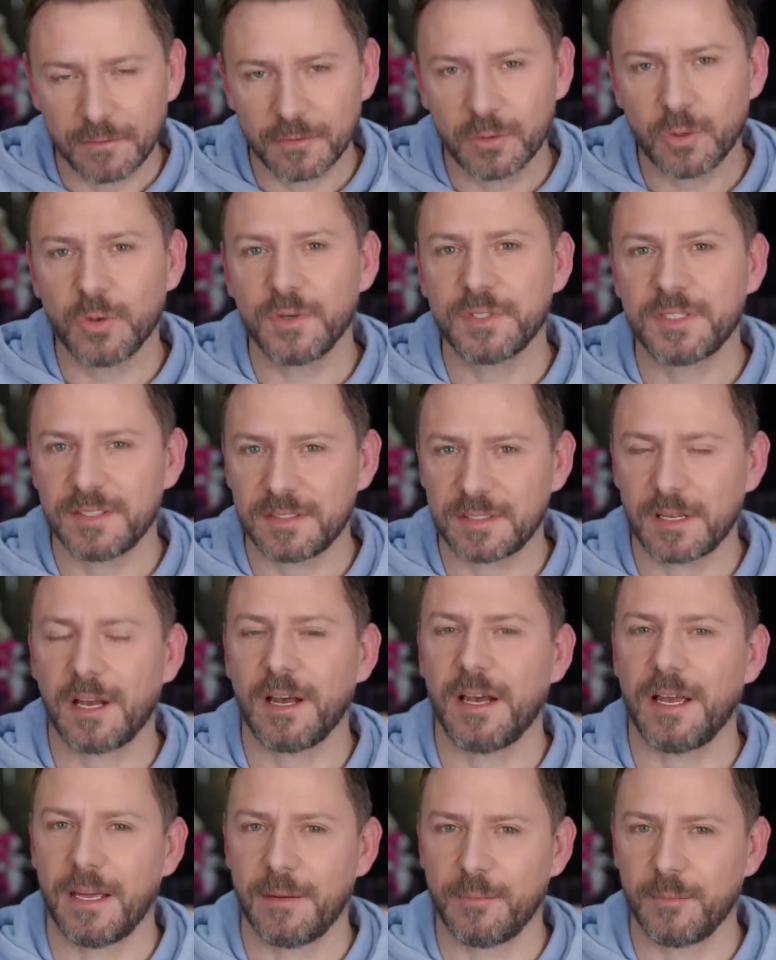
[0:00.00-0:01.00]
course, it's a
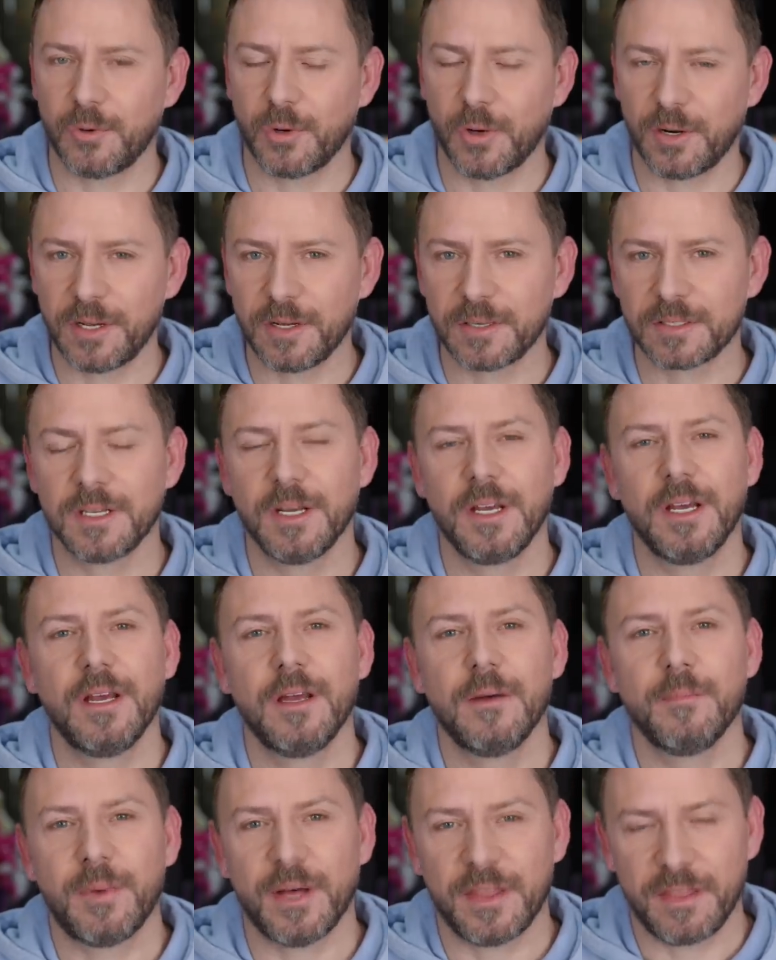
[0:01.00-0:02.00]
high end product,
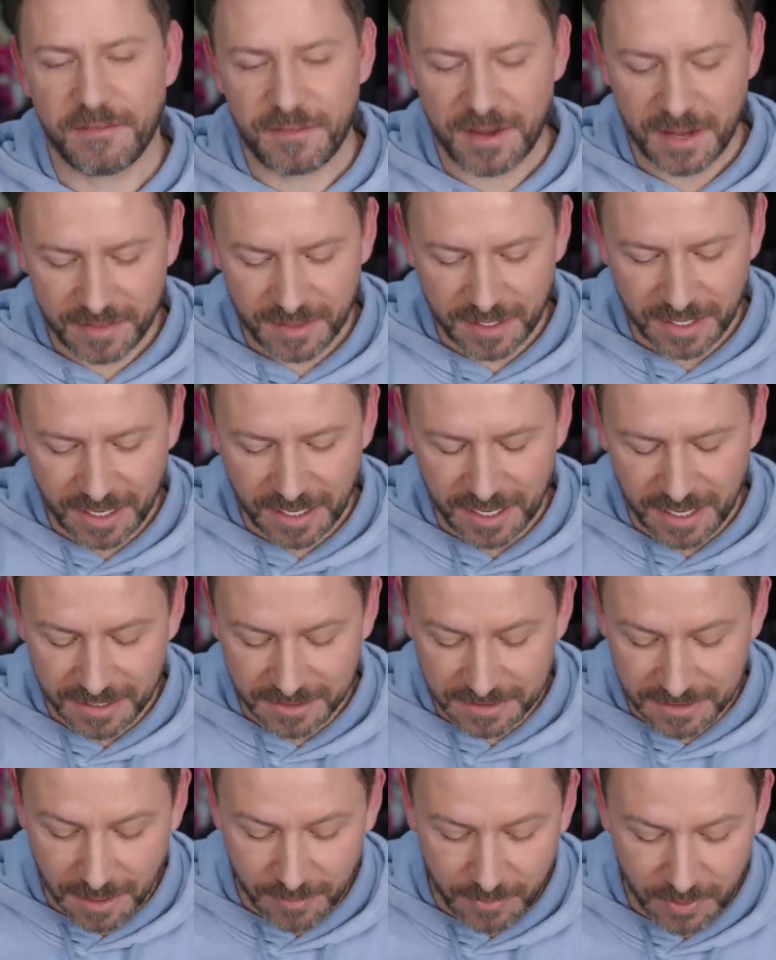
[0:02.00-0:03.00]
but the fact that I
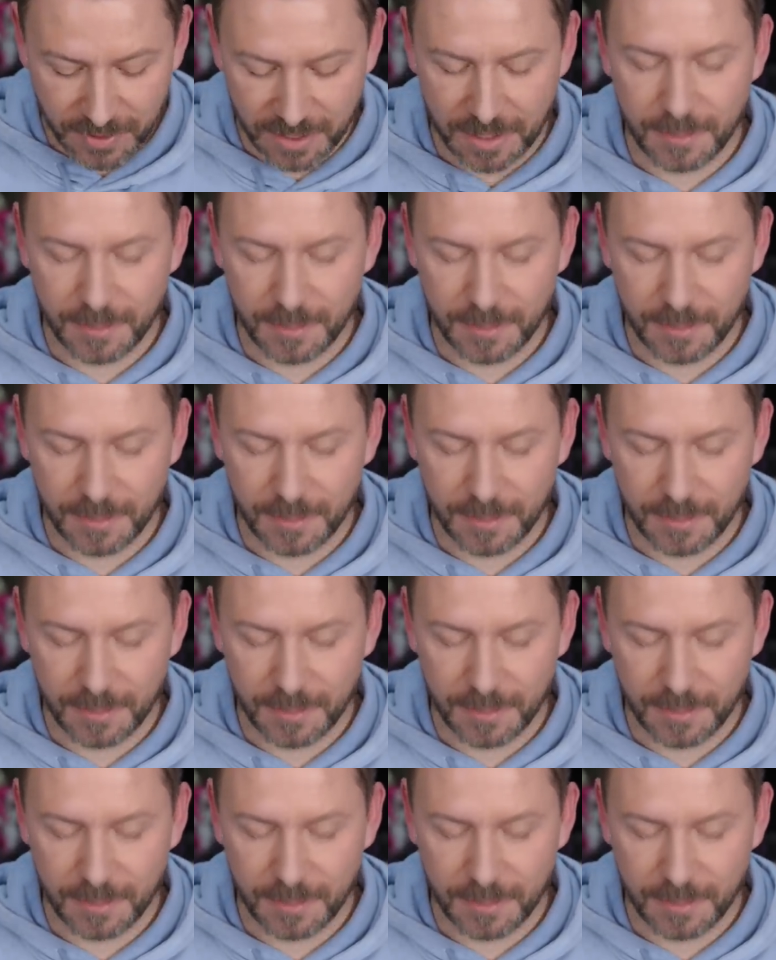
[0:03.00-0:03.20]
get double the